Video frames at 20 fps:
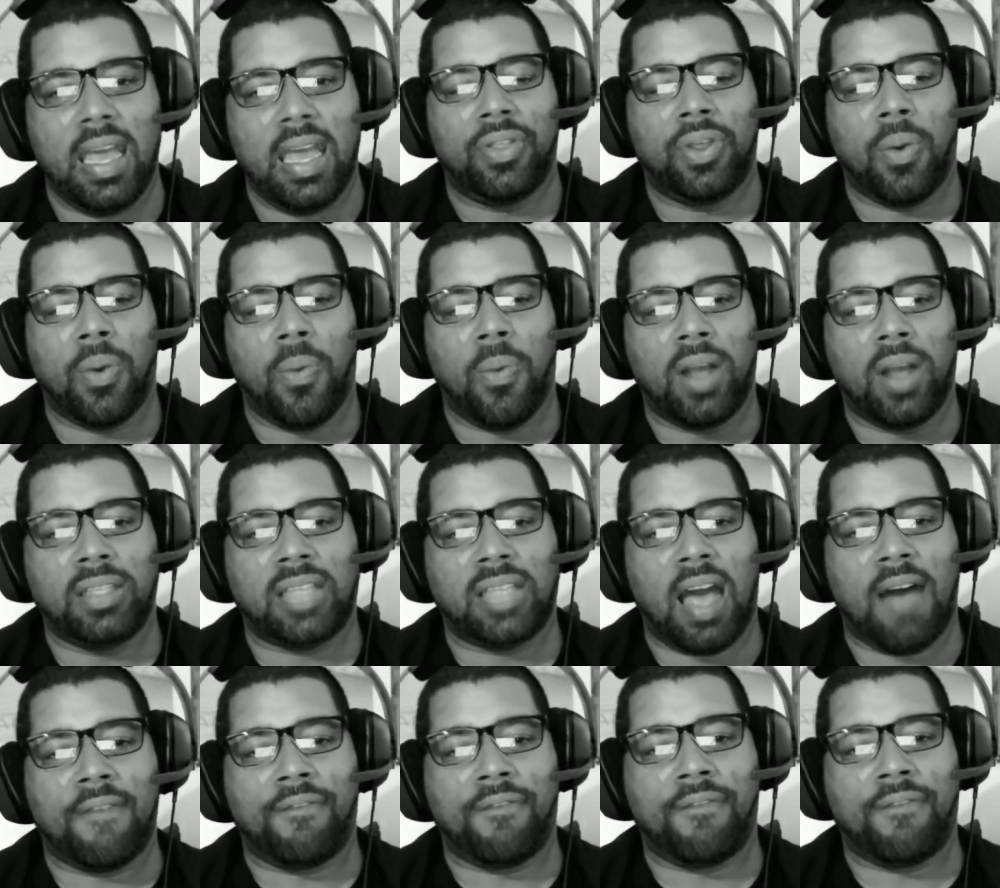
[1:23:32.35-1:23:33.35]
the ones
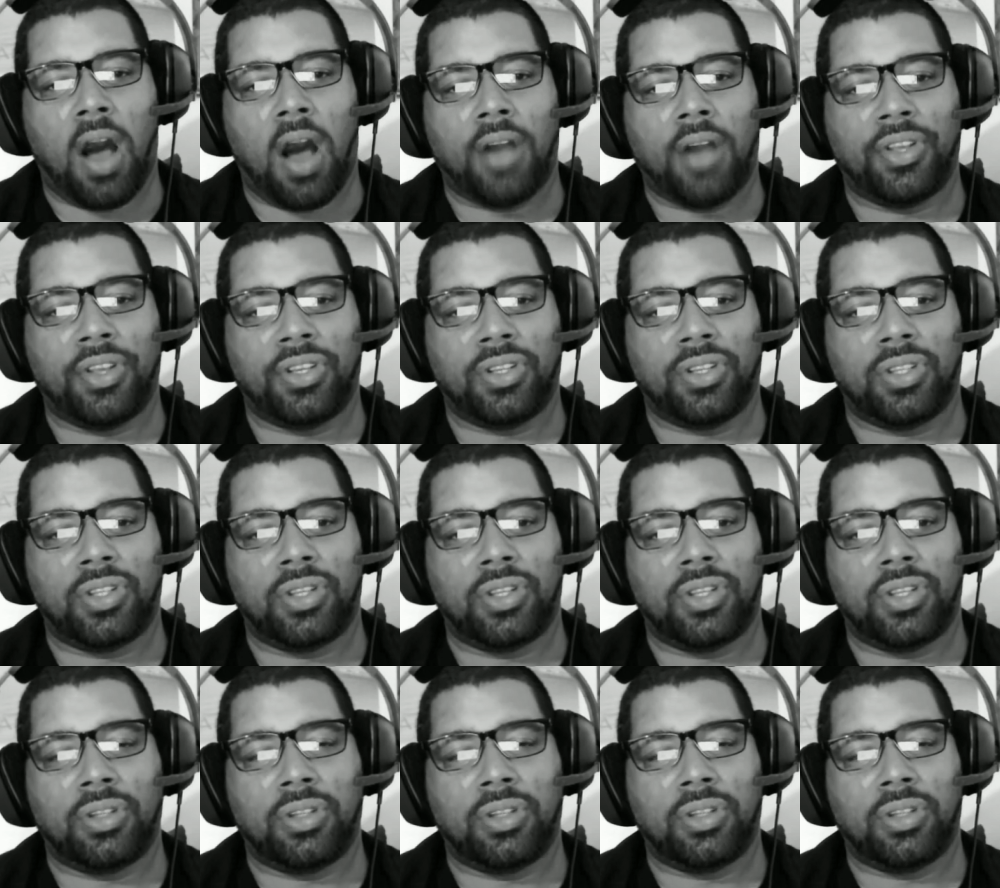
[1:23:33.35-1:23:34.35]
I'm
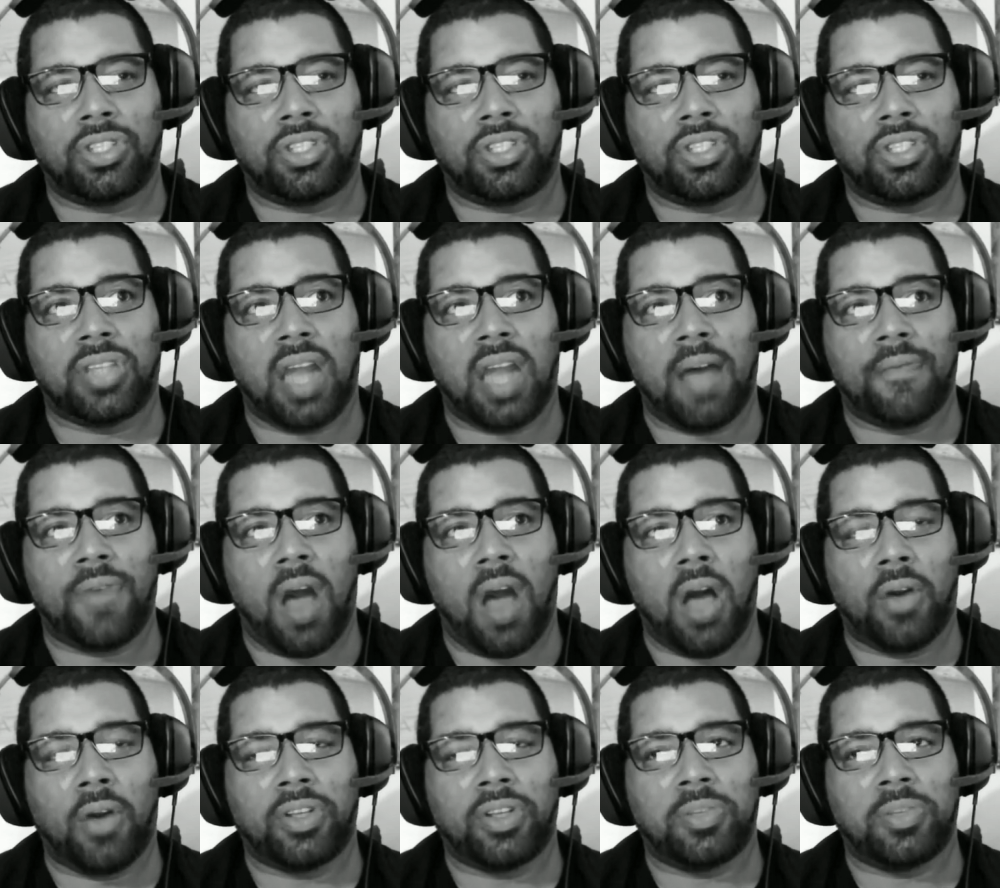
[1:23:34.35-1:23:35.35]
the shows that I'm
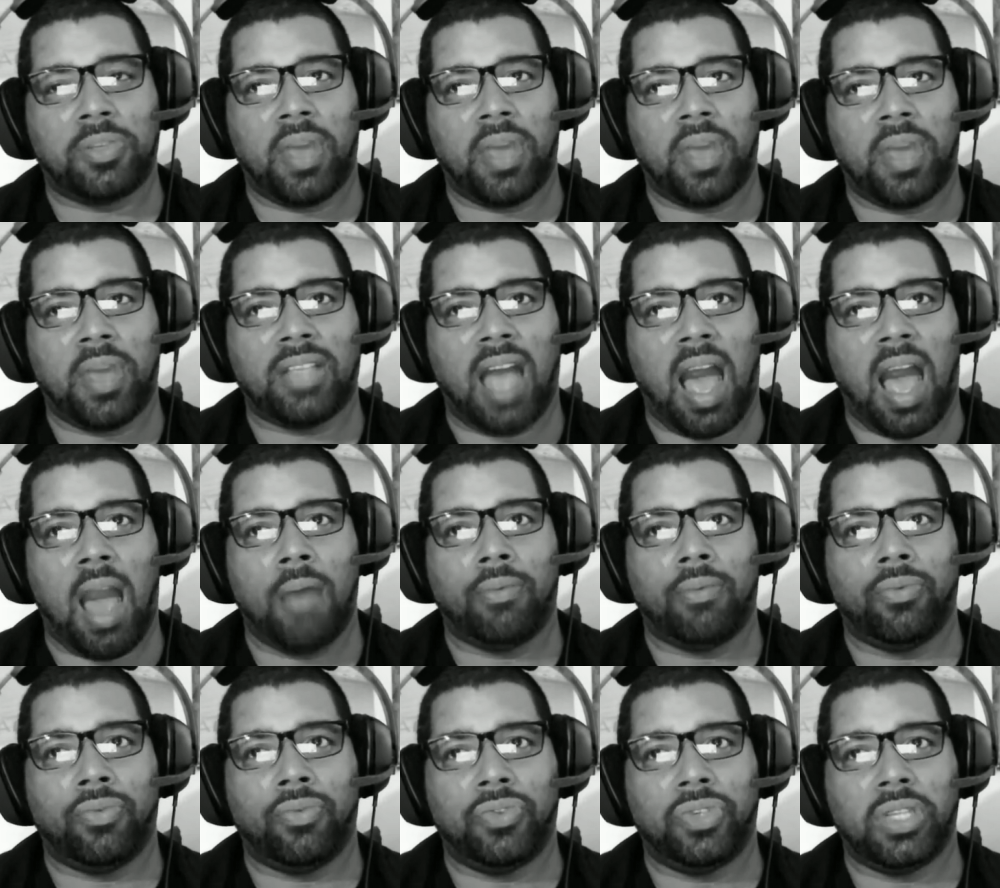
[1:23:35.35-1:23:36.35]
following is because
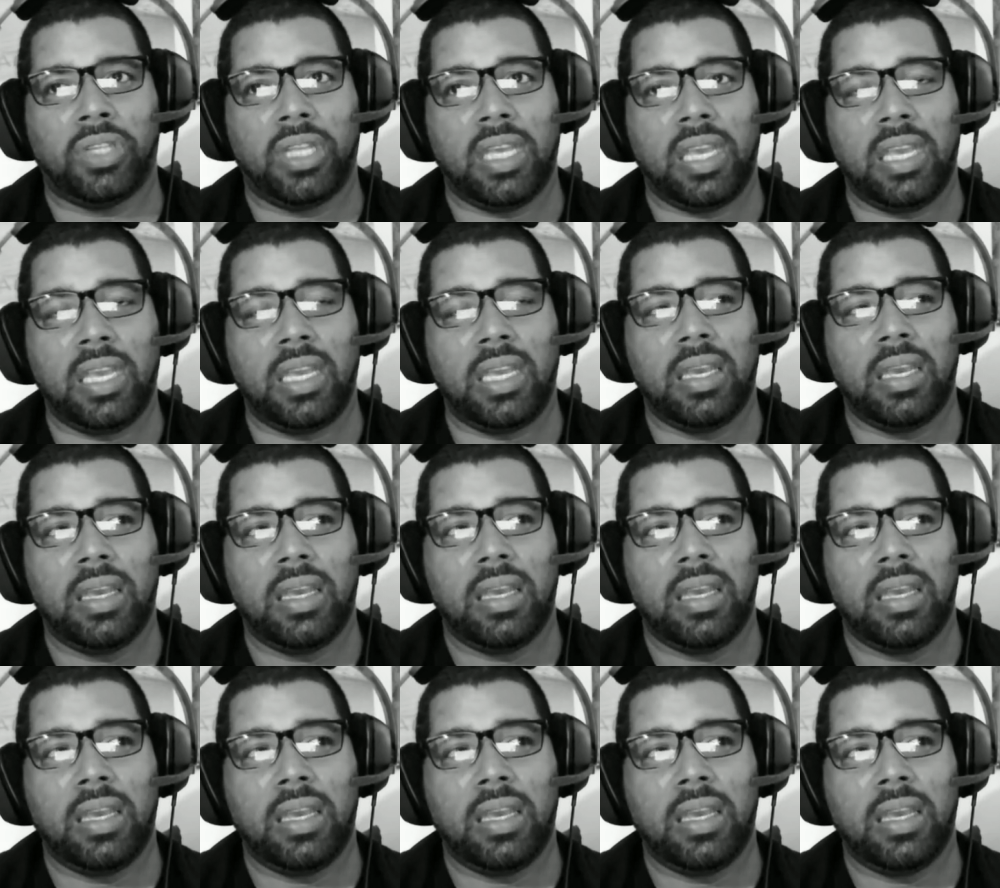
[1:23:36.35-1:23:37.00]
I'm really